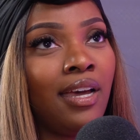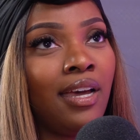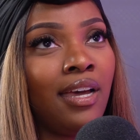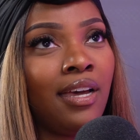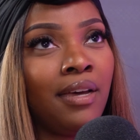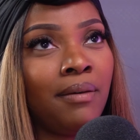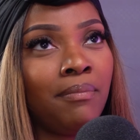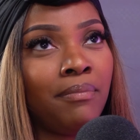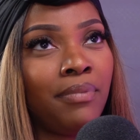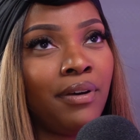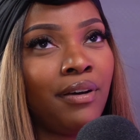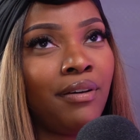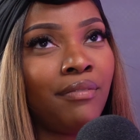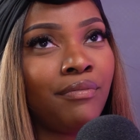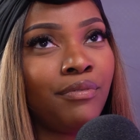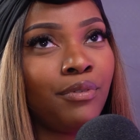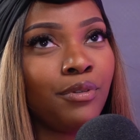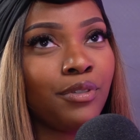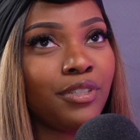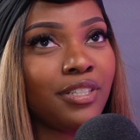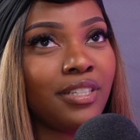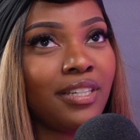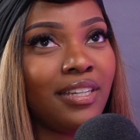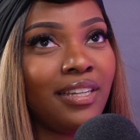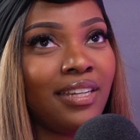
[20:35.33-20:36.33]
But
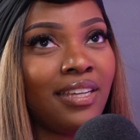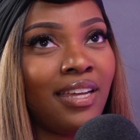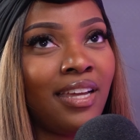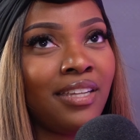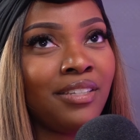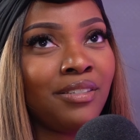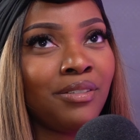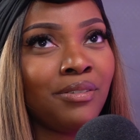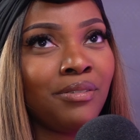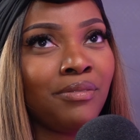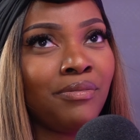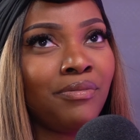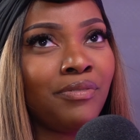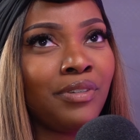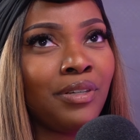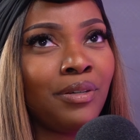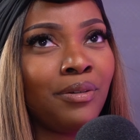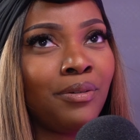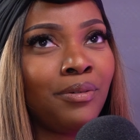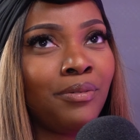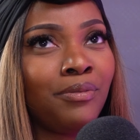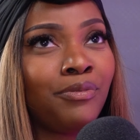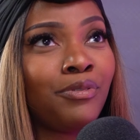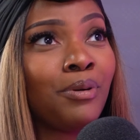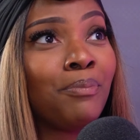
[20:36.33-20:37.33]
unfortunately, I do
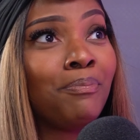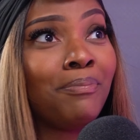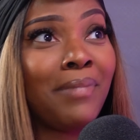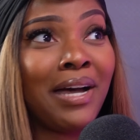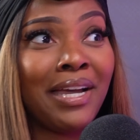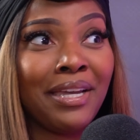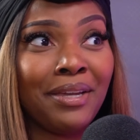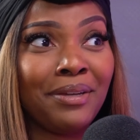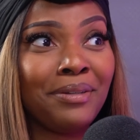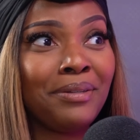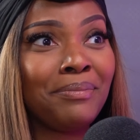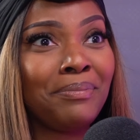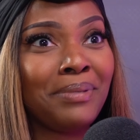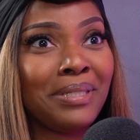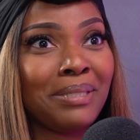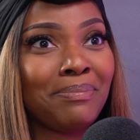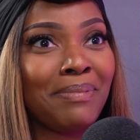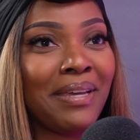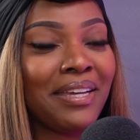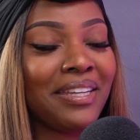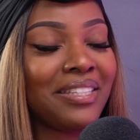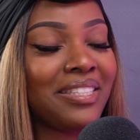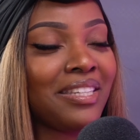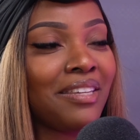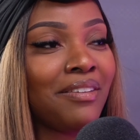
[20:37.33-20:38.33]
feel from my own
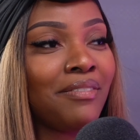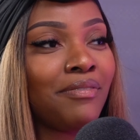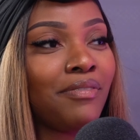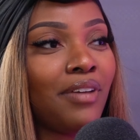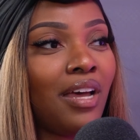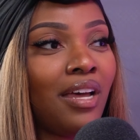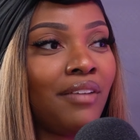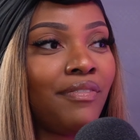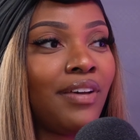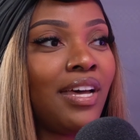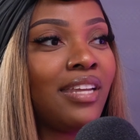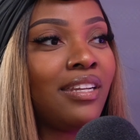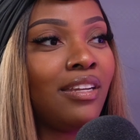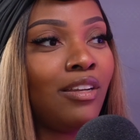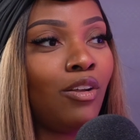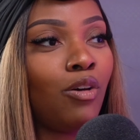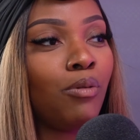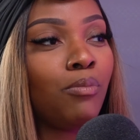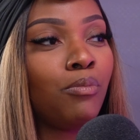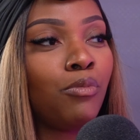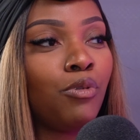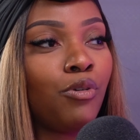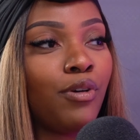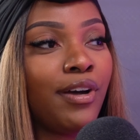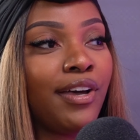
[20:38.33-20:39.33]
perspective, I've had a
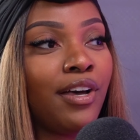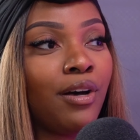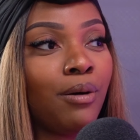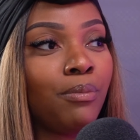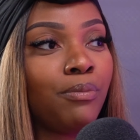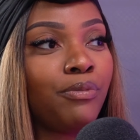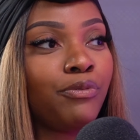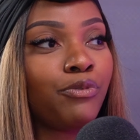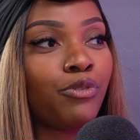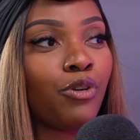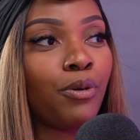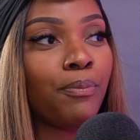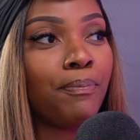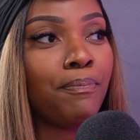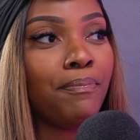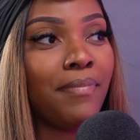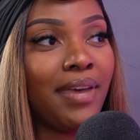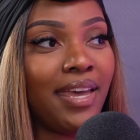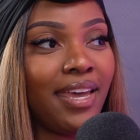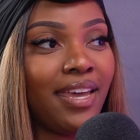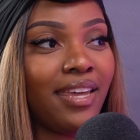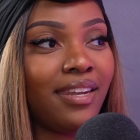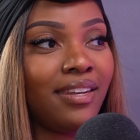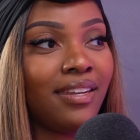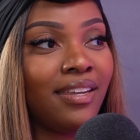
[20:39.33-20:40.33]
lot more help from
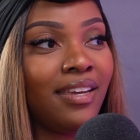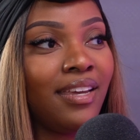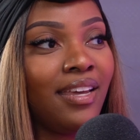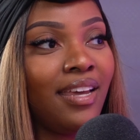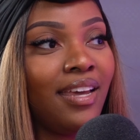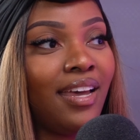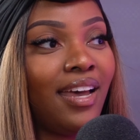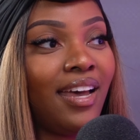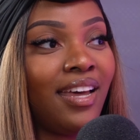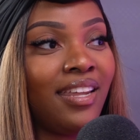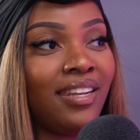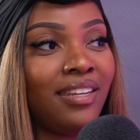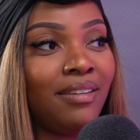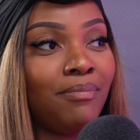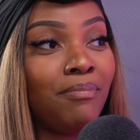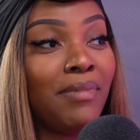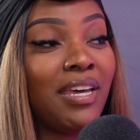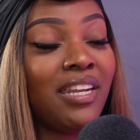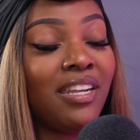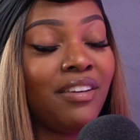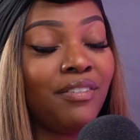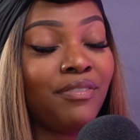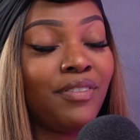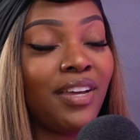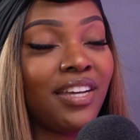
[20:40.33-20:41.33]
men, and
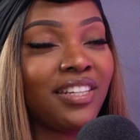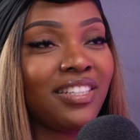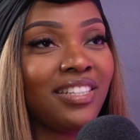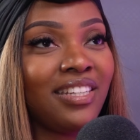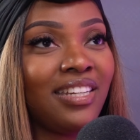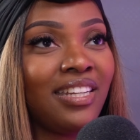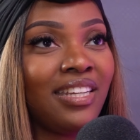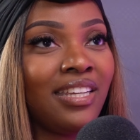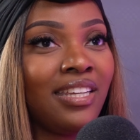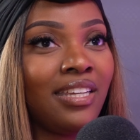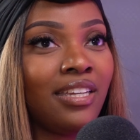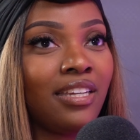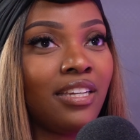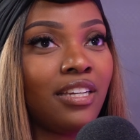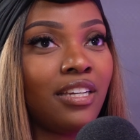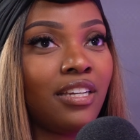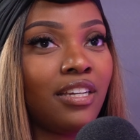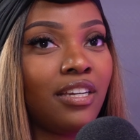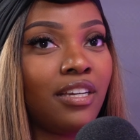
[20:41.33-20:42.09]
men have actually,